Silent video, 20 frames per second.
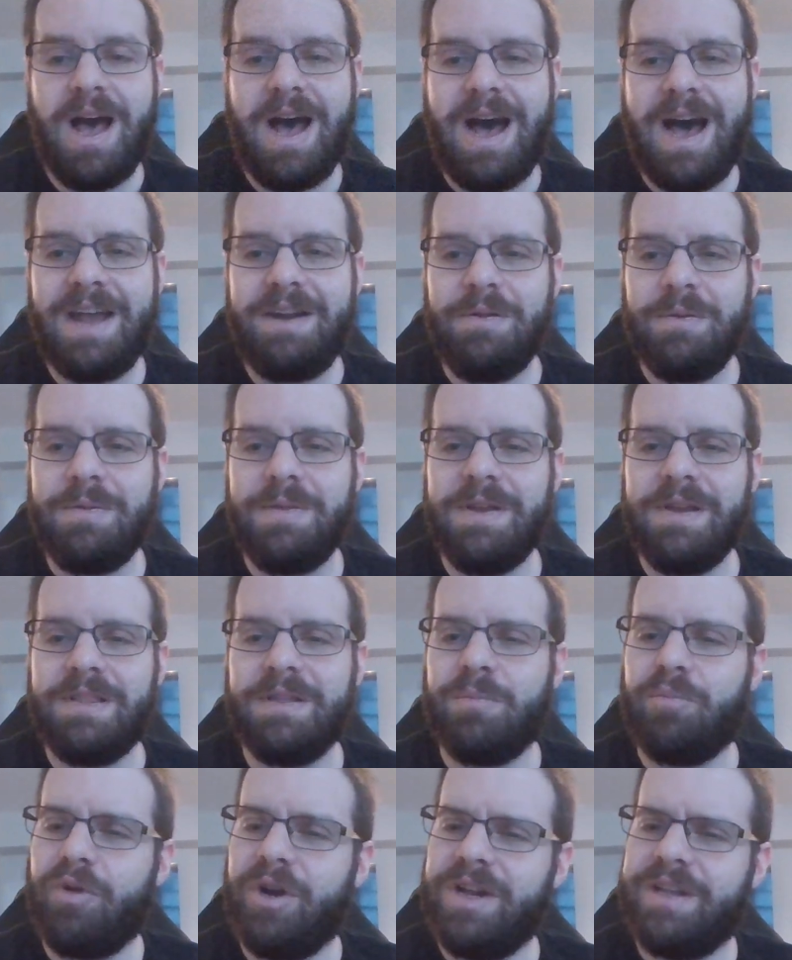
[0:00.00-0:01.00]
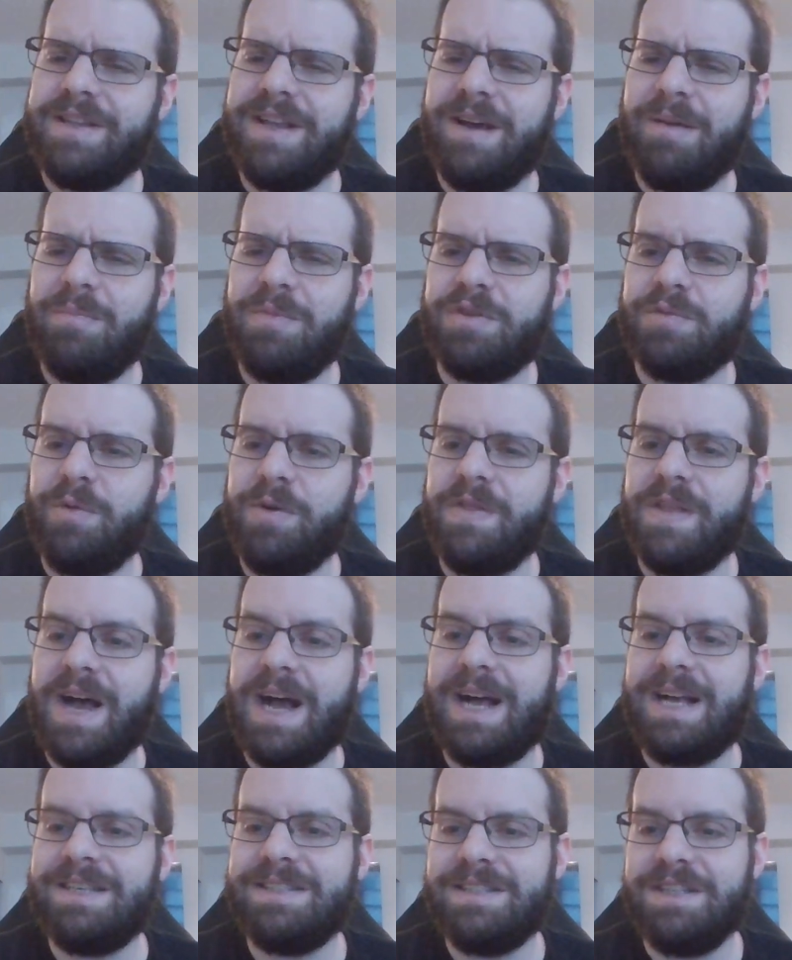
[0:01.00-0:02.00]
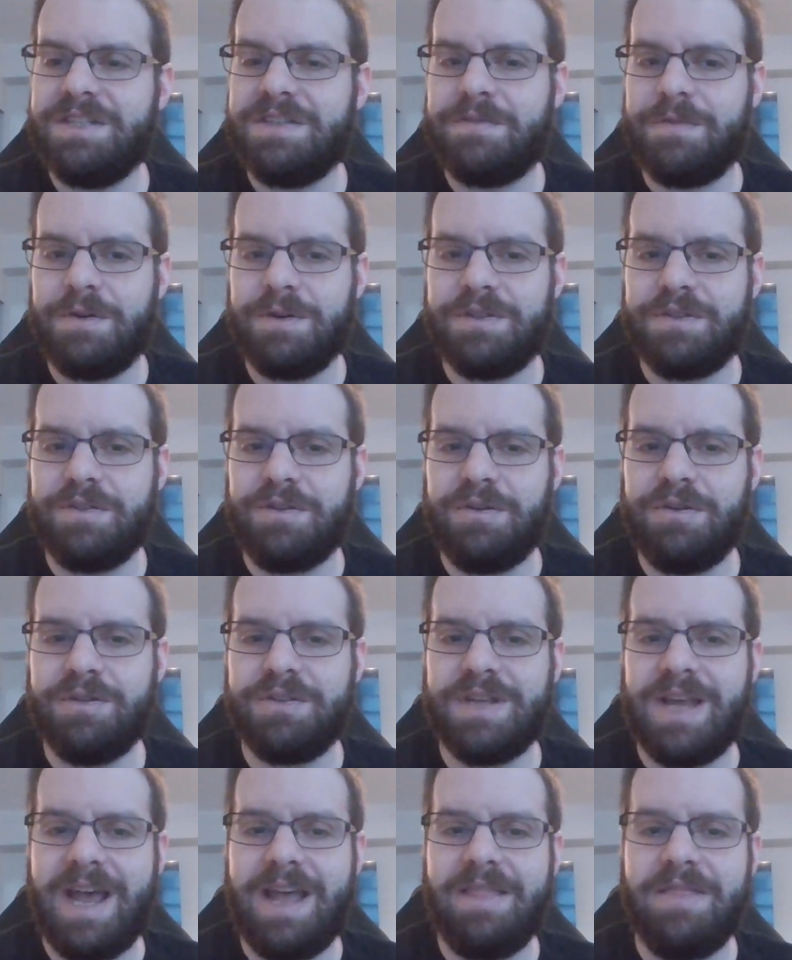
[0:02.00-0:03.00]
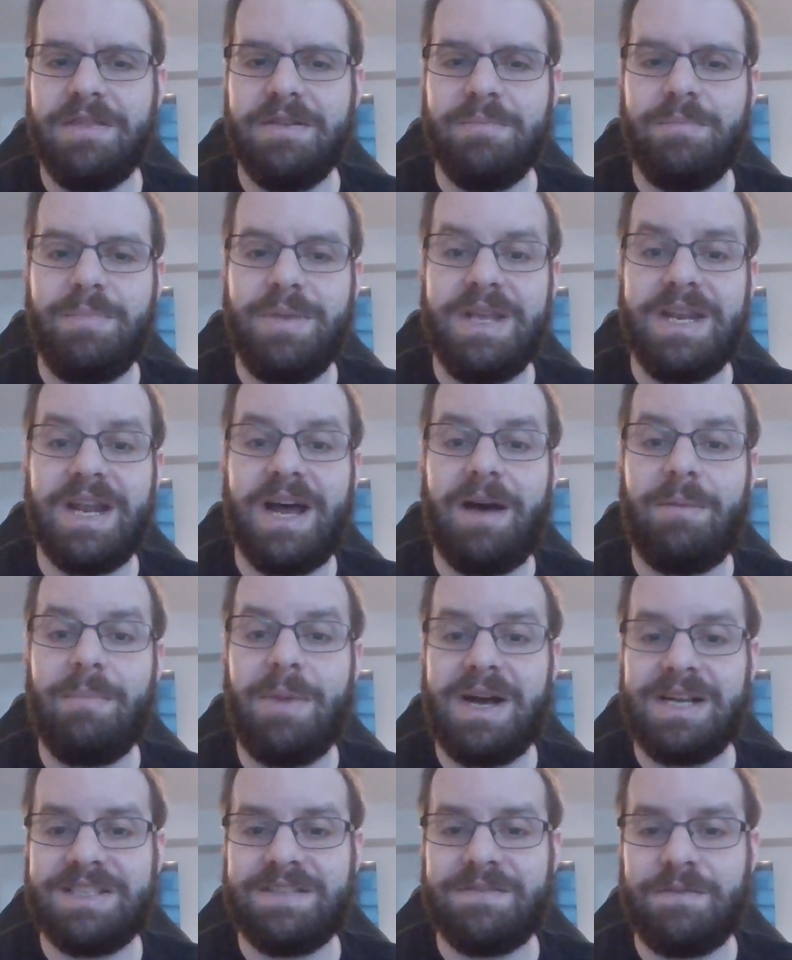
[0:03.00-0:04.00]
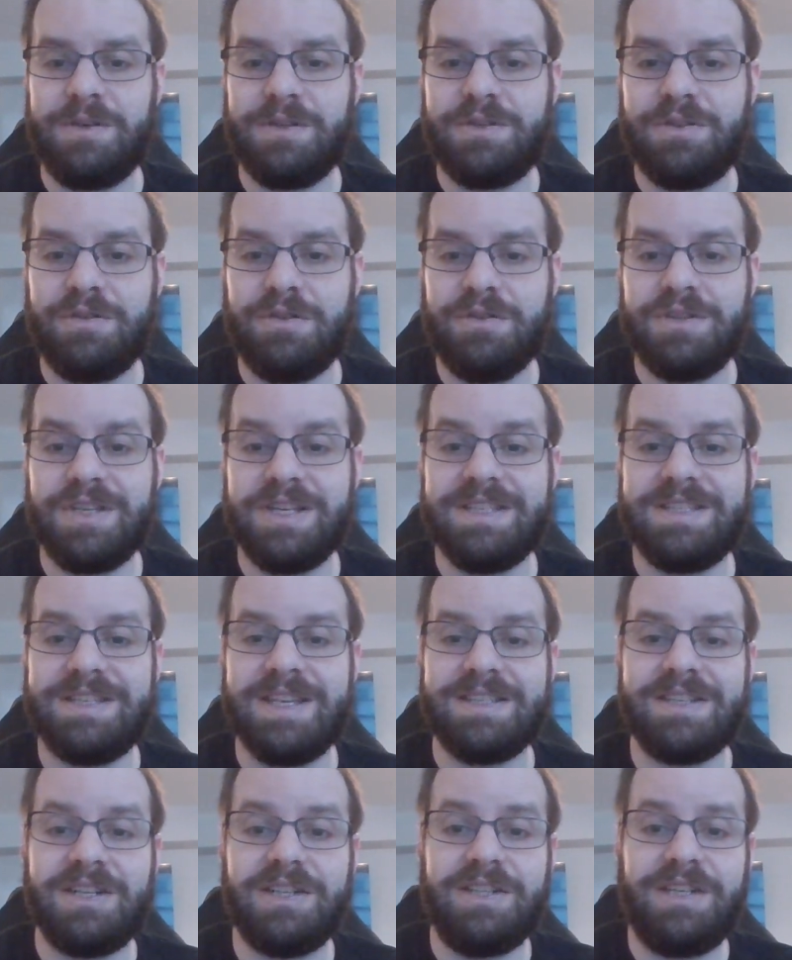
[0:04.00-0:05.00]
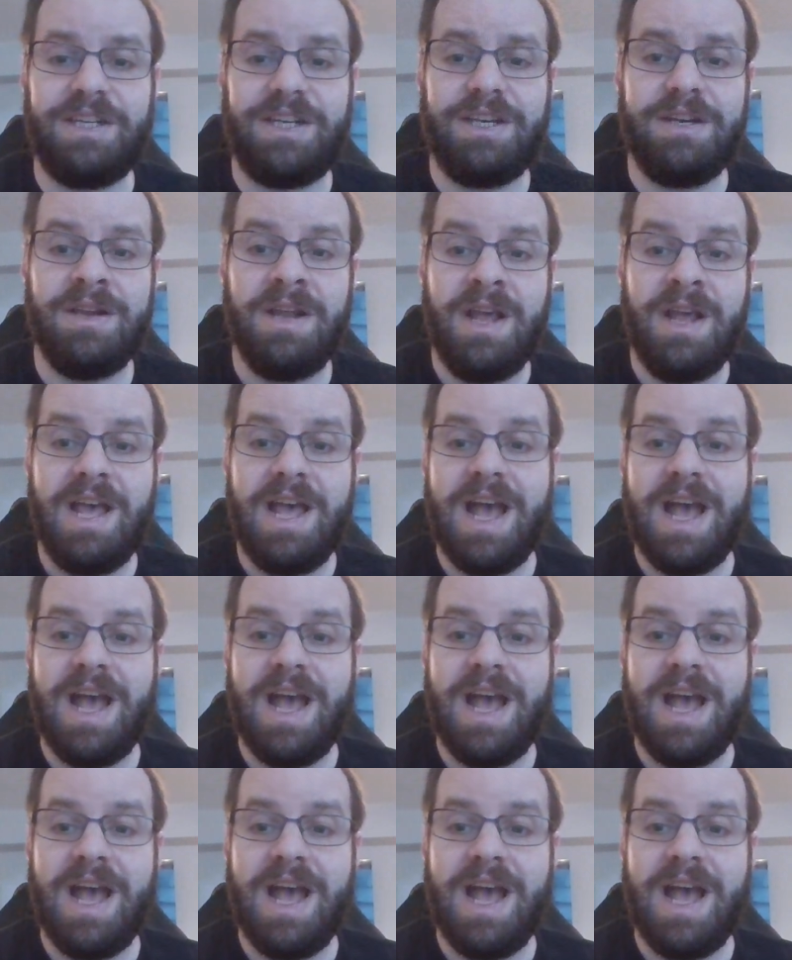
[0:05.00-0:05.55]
I don't think the breakdown between the hostage firsters and the beat Hamas firsters is as clean